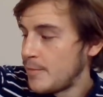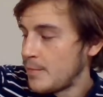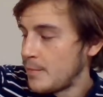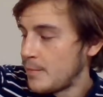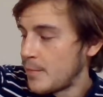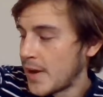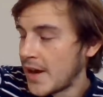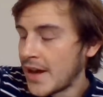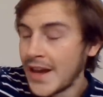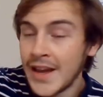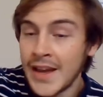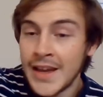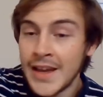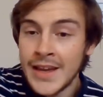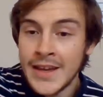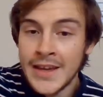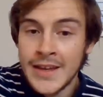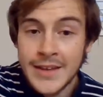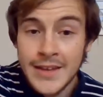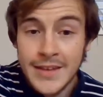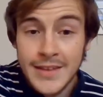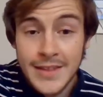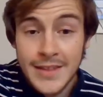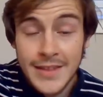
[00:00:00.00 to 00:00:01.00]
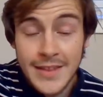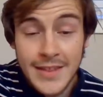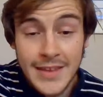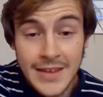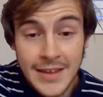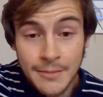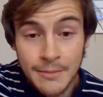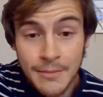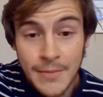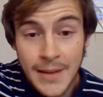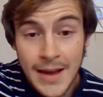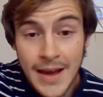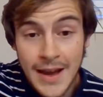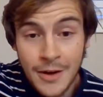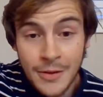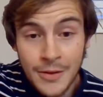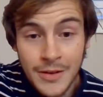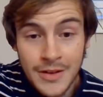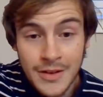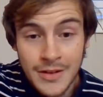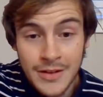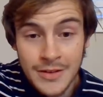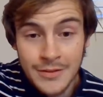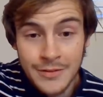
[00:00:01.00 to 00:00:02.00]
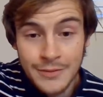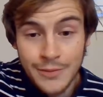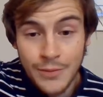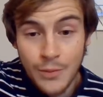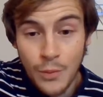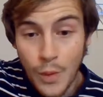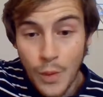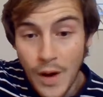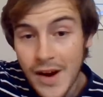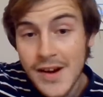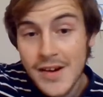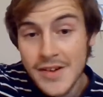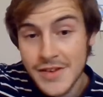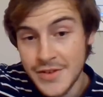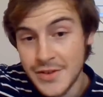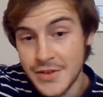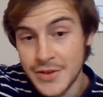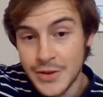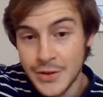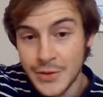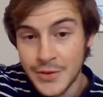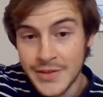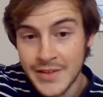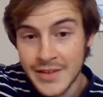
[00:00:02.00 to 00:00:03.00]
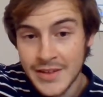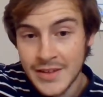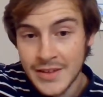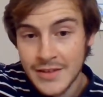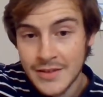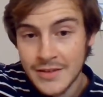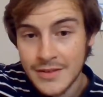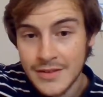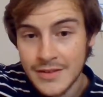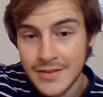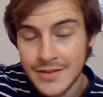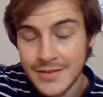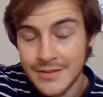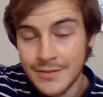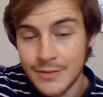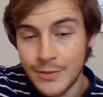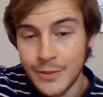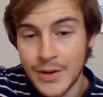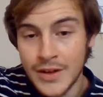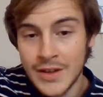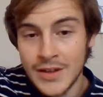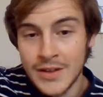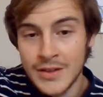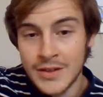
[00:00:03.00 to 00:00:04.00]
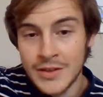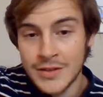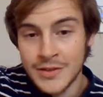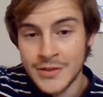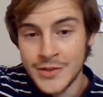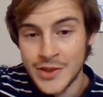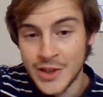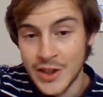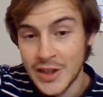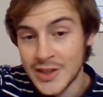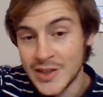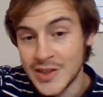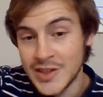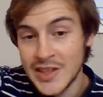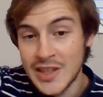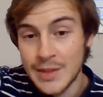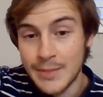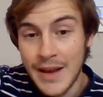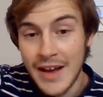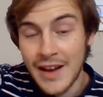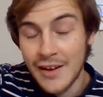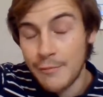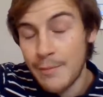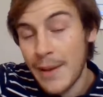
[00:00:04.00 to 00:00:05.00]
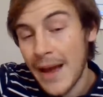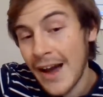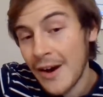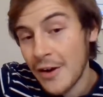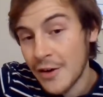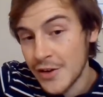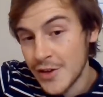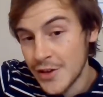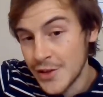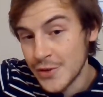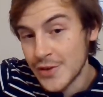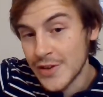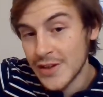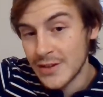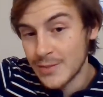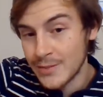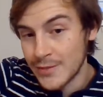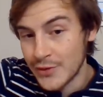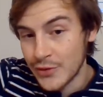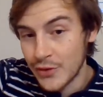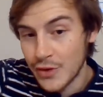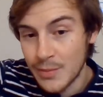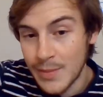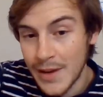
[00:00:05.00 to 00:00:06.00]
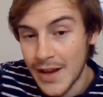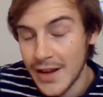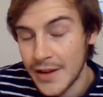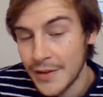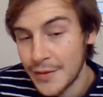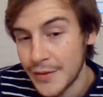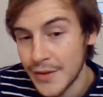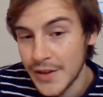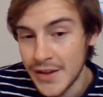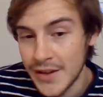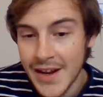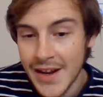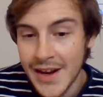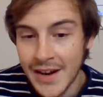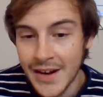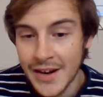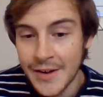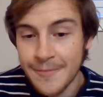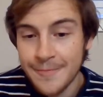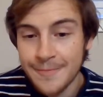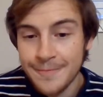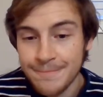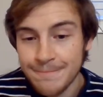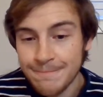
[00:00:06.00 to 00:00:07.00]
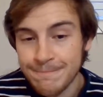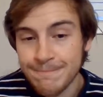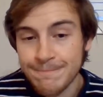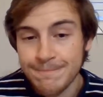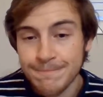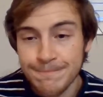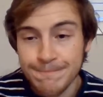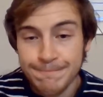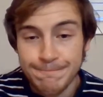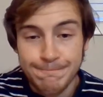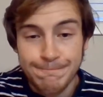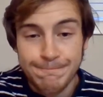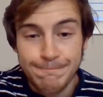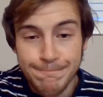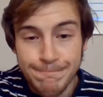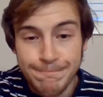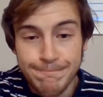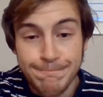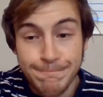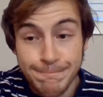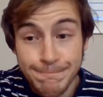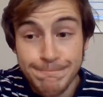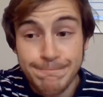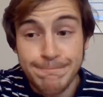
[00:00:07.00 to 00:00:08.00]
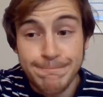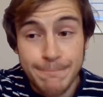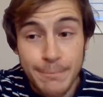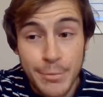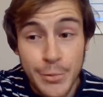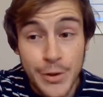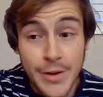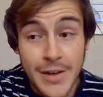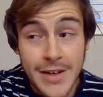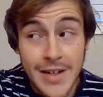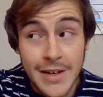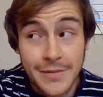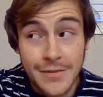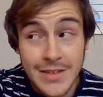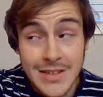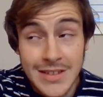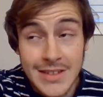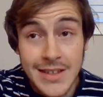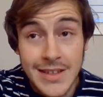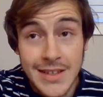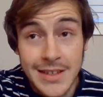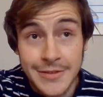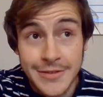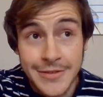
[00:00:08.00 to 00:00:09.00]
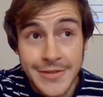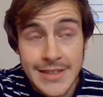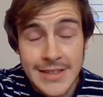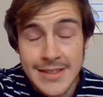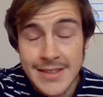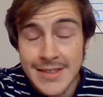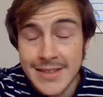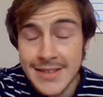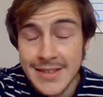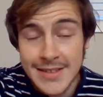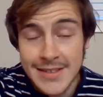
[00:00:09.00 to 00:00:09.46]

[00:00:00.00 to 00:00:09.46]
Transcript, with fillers: by the amount of wire you're using will judge the amount of power you can absorb out of air. Pretty different stuff.